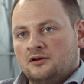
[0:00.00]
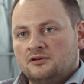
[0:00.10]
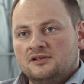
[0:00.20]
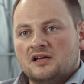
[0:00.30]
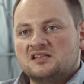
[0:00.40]

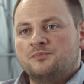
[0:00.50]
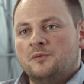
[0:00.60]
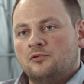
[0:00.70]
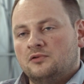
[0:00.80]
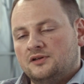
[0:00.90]
really nice
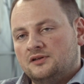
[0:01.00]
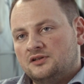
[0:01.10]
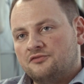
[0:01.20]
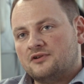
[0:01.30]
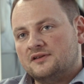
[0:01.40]
people in
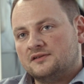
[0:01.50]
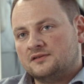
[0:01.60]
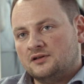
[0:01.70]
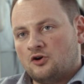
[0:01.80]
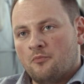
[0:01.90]

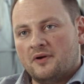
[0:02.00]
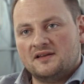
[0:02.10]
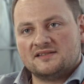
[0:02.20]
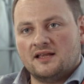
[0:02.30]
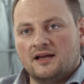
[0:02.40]
different
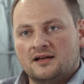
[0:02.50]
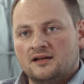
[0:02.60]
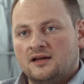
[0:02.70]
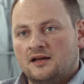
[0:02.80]
companies like